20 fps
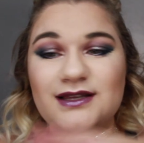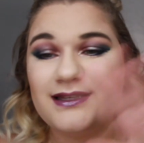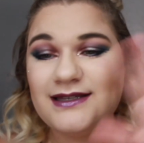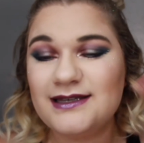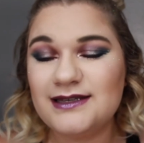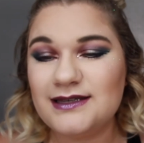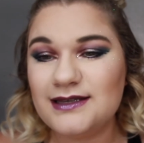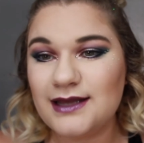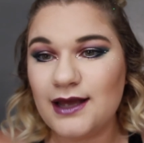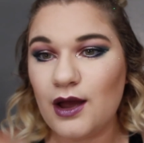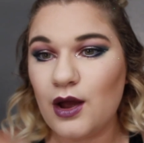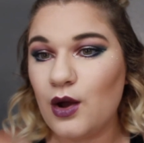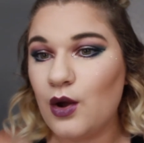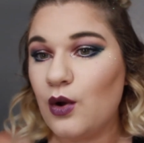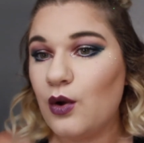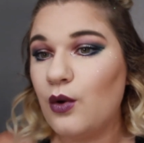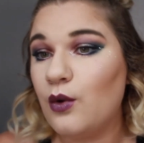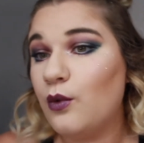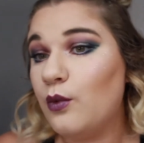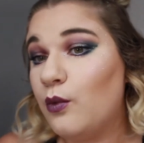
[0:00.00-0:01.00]
this is
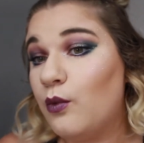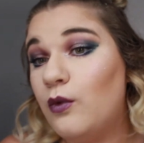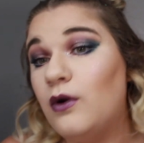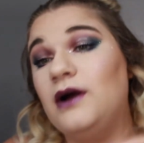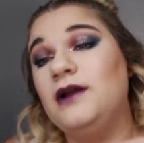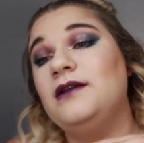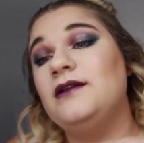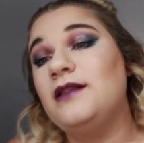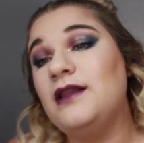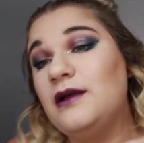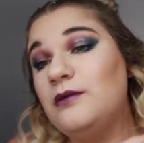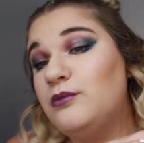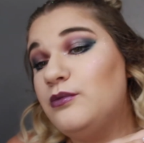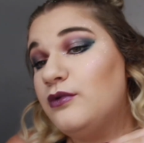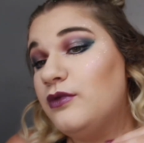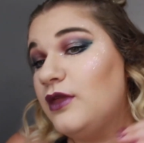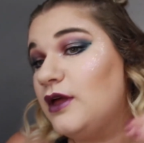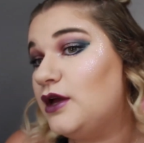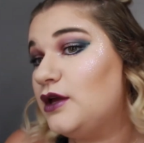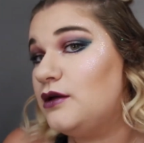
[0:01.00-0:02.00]
one lip
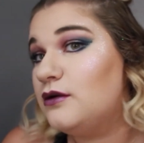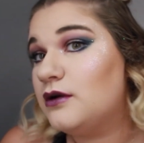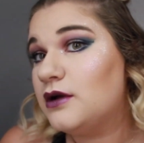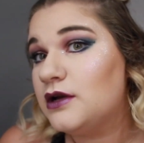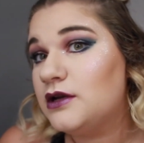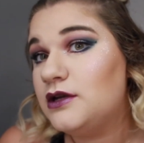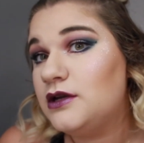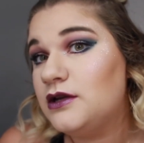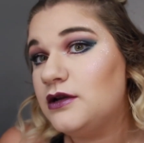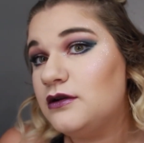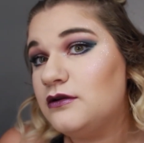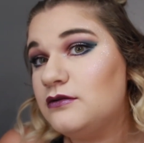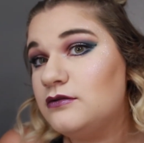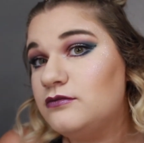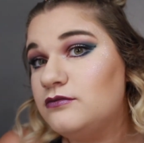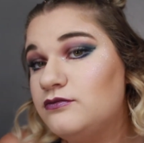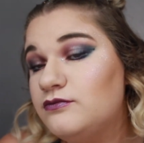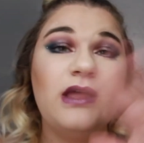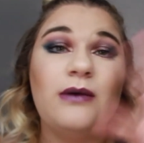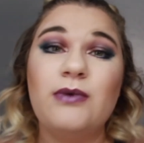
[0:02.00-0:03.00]
that you could
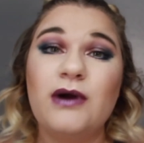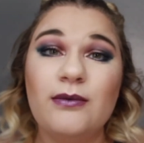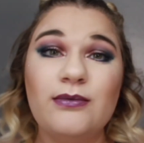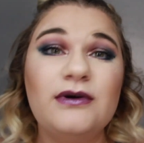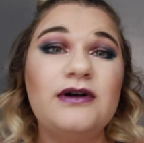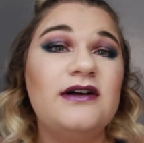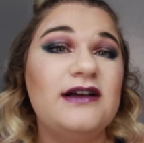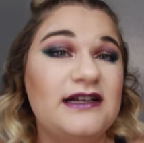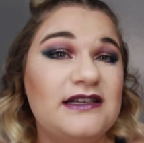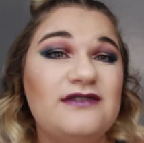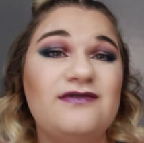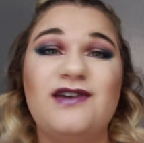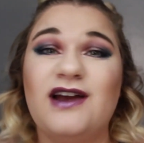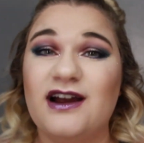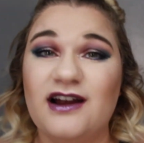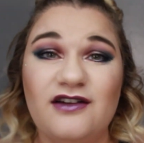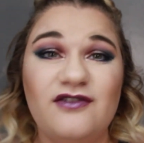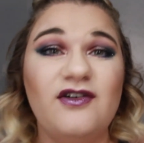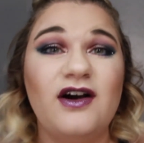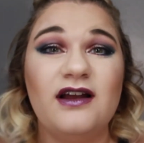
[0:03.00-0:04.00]
do. The purple is
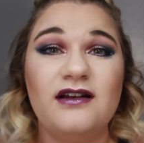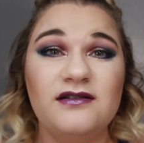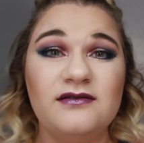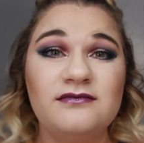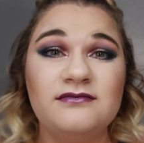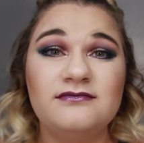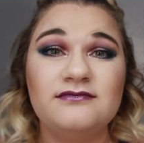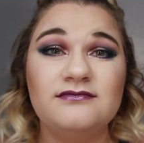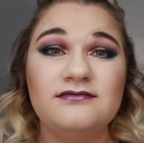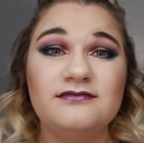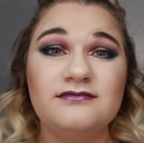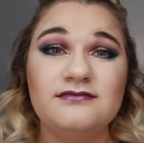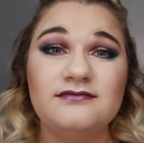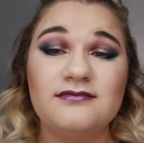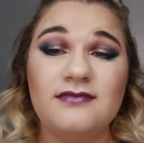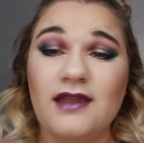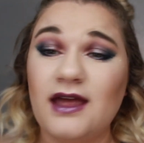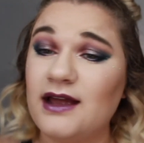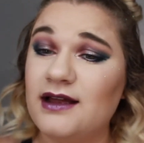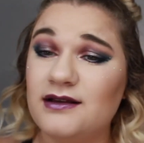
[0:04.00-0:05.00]
very fun.
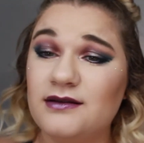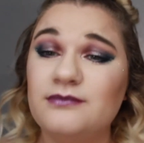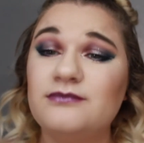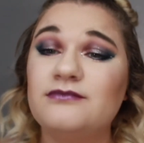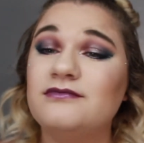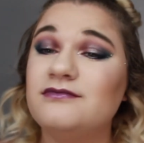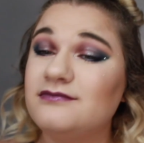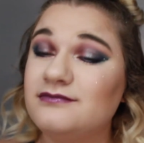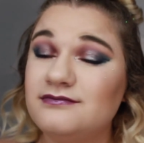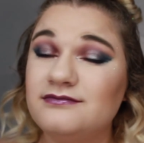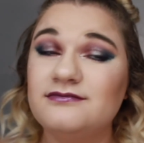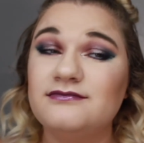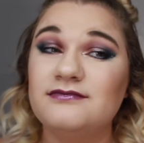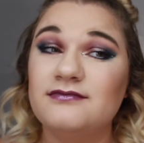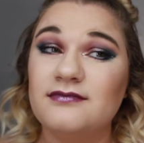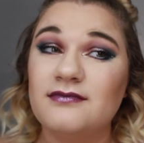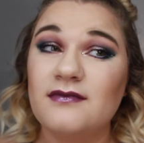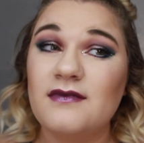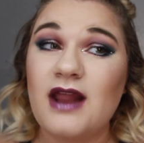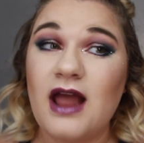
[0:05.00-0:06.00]
Like,
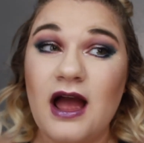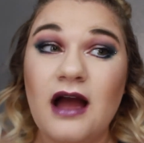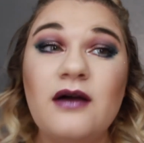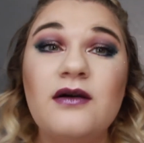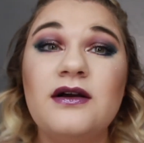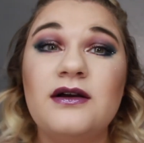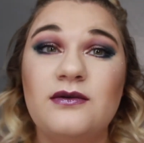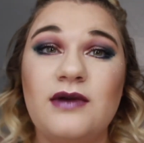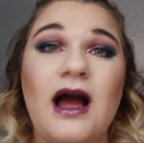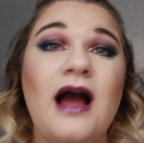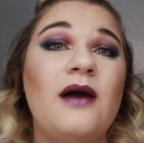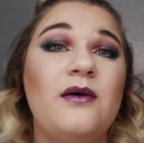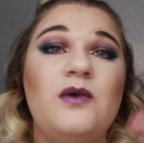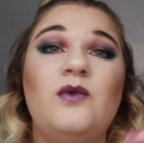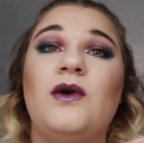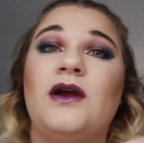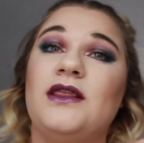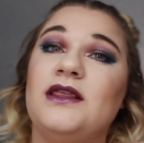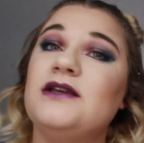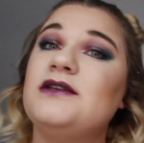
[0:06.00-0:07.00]
I would
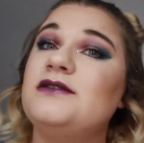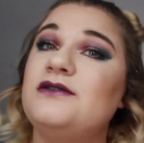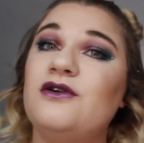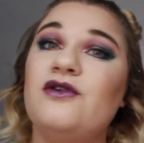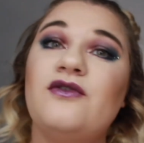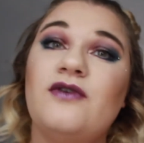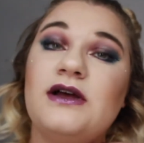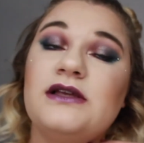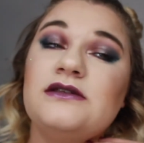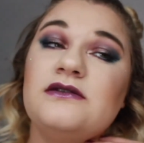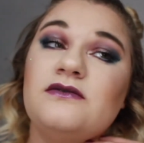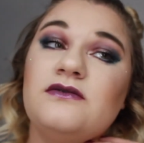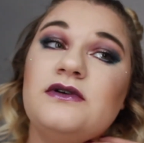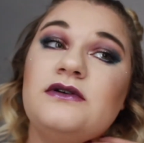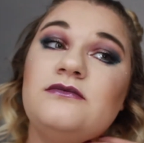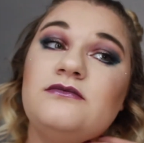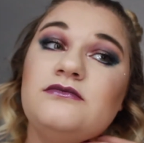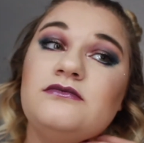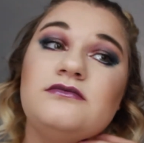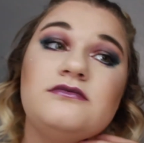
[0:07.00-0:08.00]
wear this to a festival